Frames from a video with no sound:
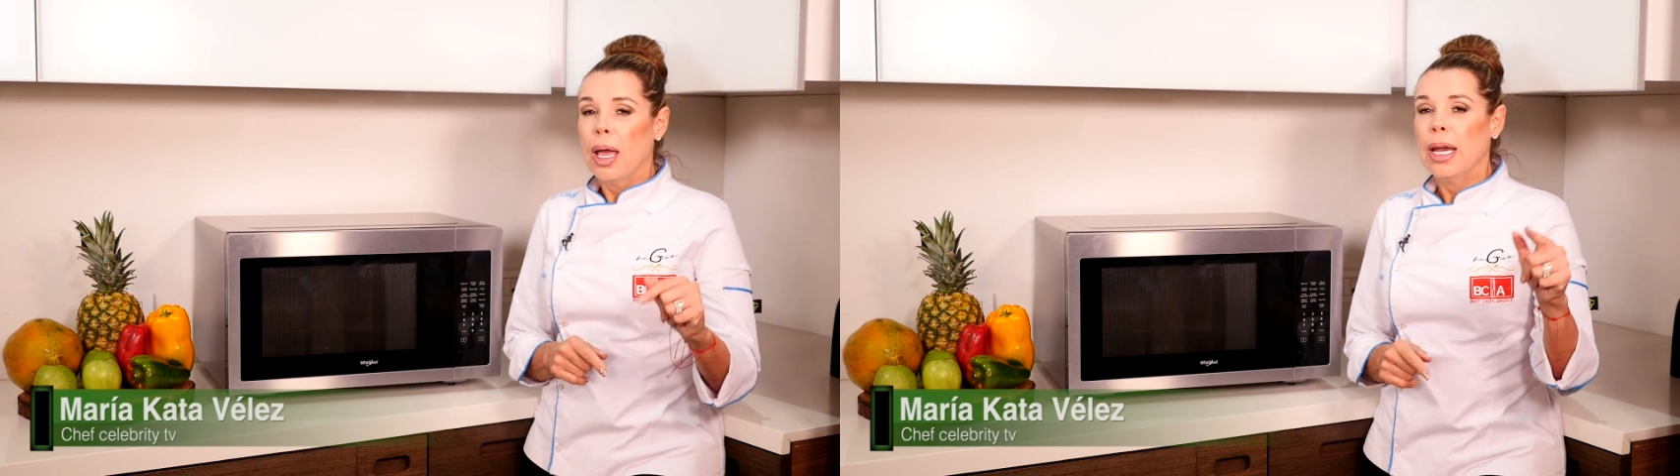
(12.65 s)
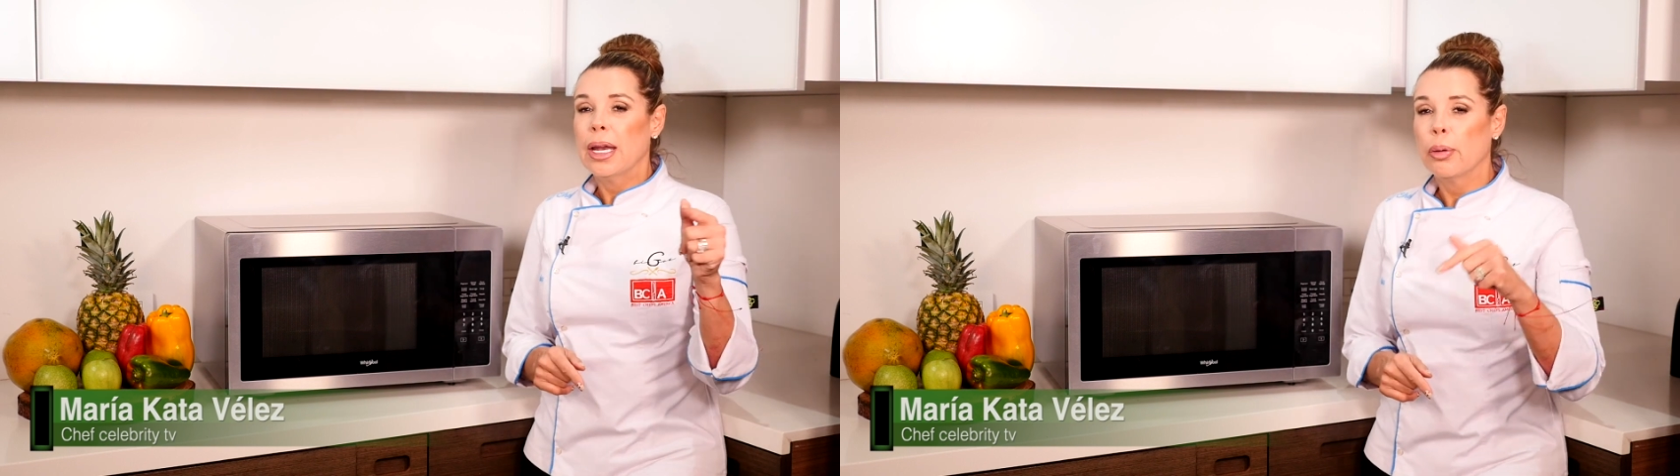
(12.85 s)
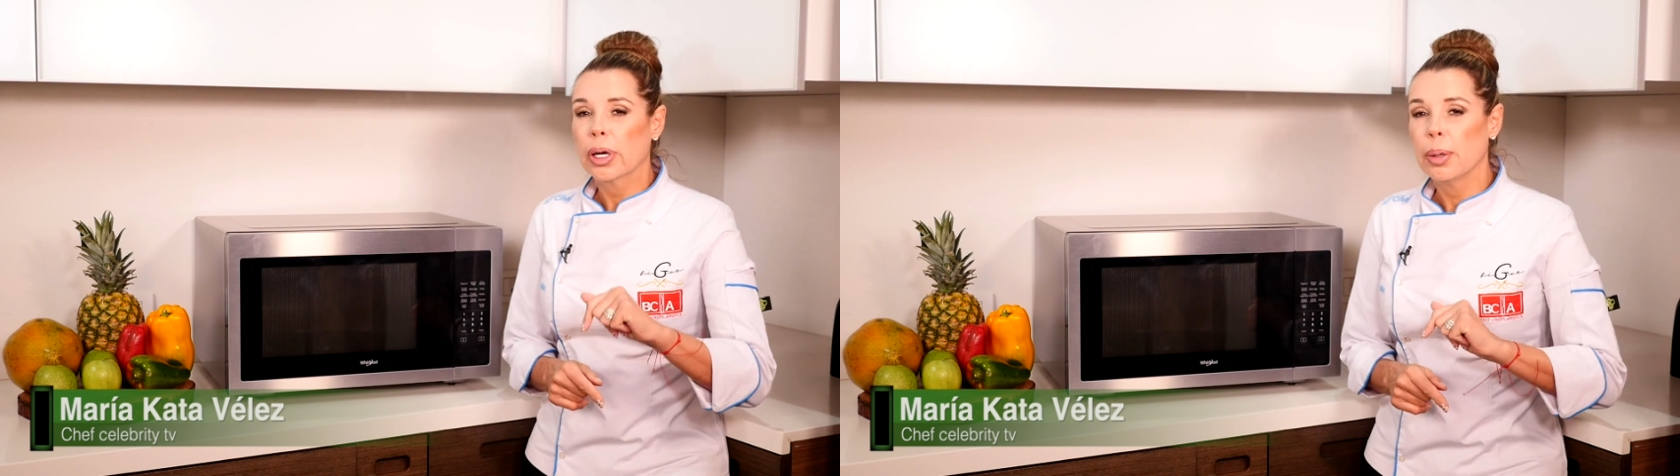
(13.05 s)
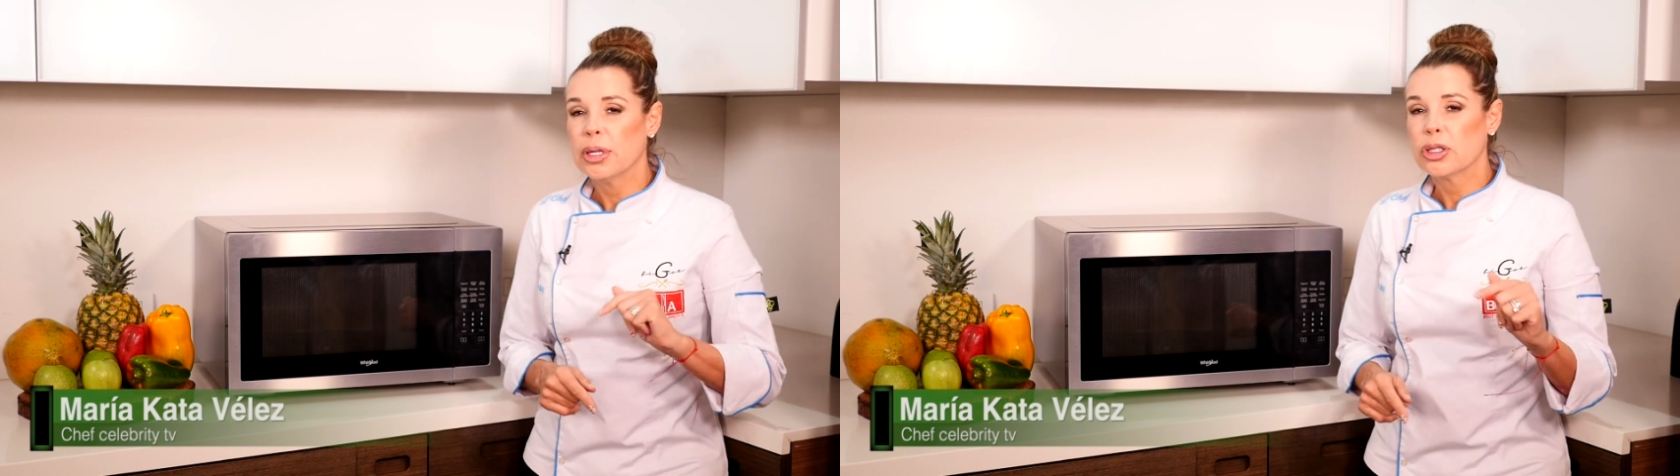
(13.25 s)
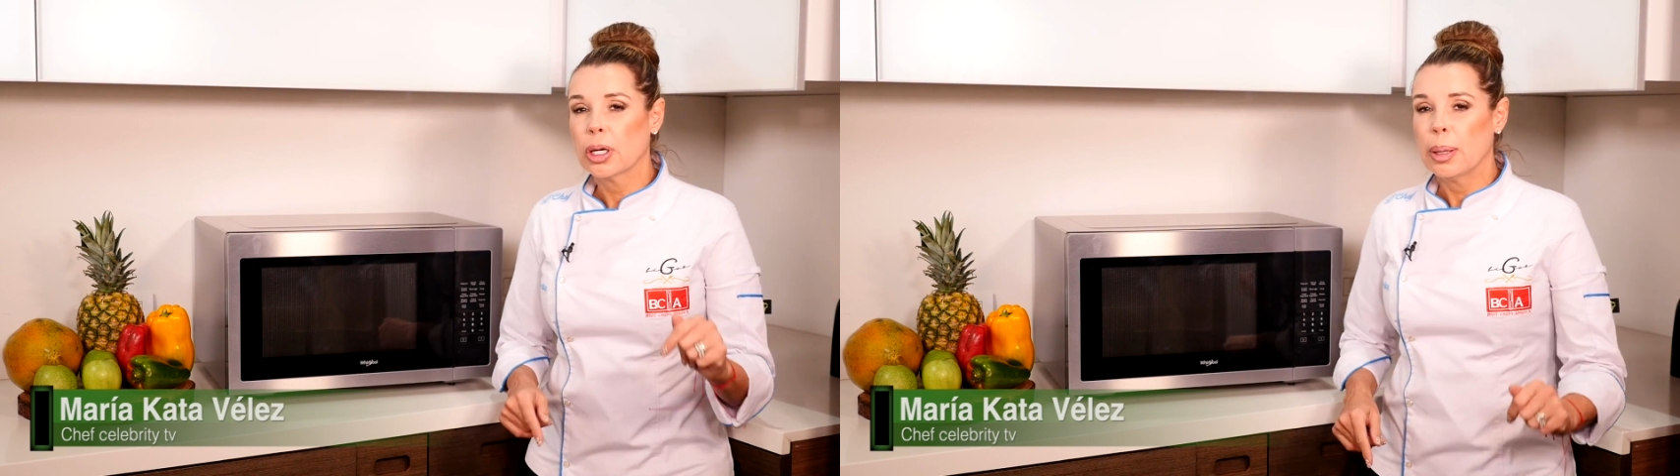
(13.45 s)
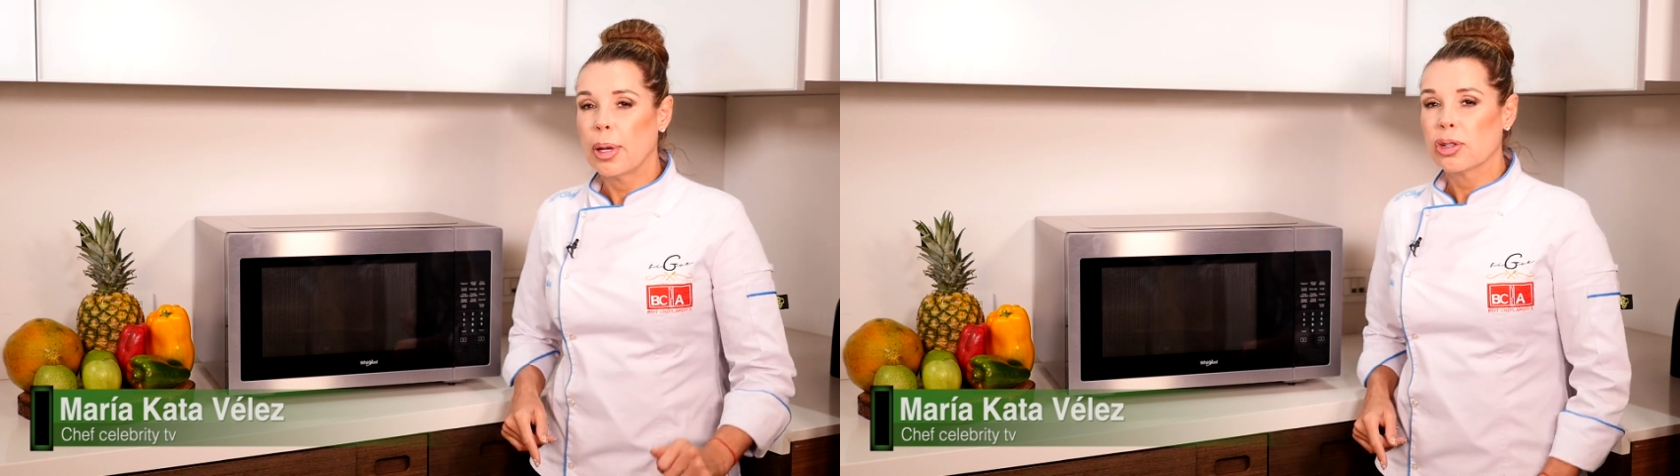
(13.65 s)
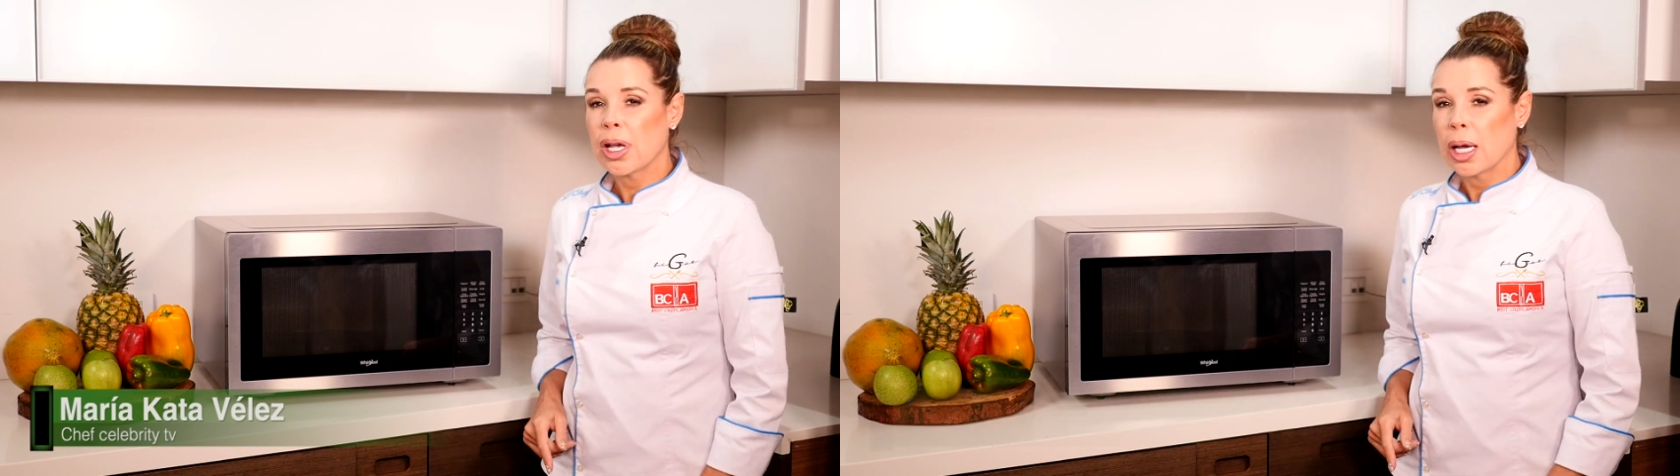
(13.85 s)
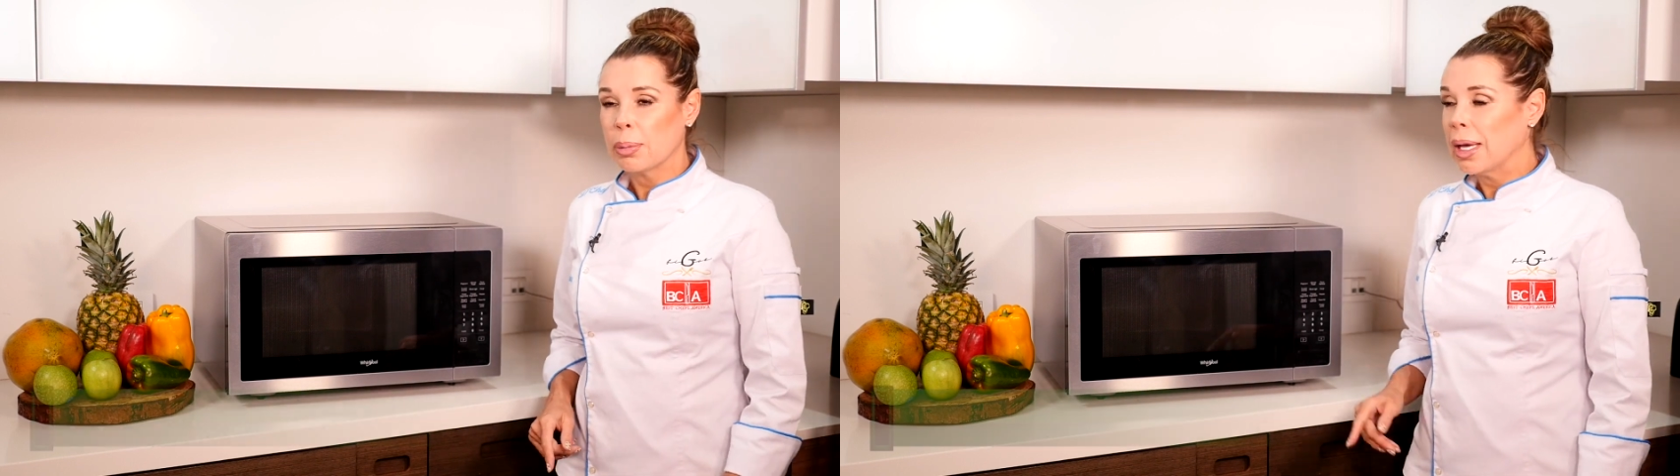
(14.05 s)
And now we're going to be talking about time,